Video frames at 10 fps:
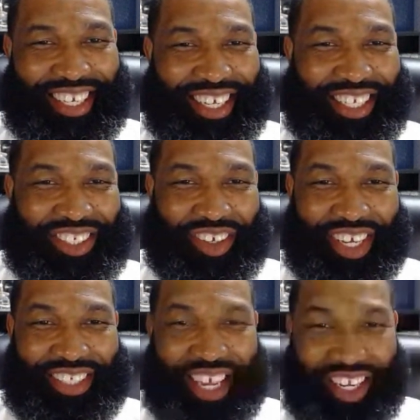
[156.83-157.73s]
So
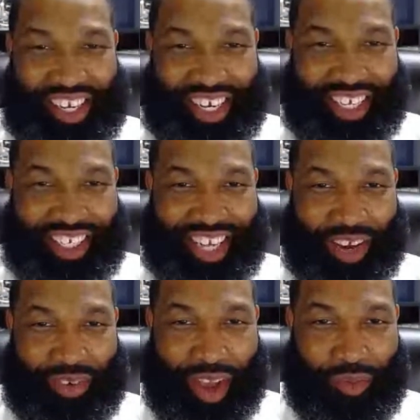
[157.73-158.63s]
as I look, it looked like
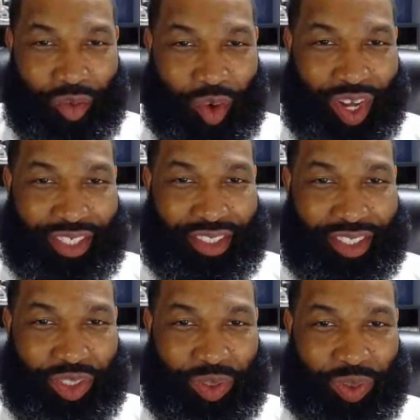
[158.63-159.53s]
we got 1,
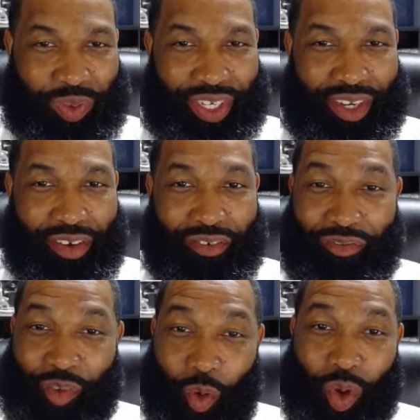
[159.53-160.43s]
2, 3,
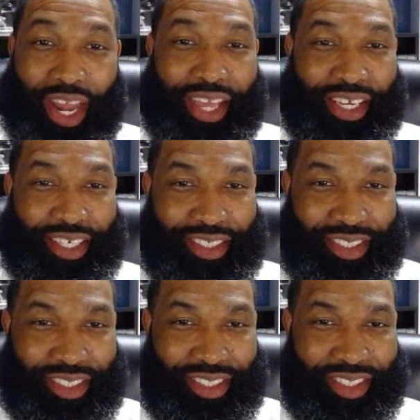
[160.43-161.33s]
4 ladies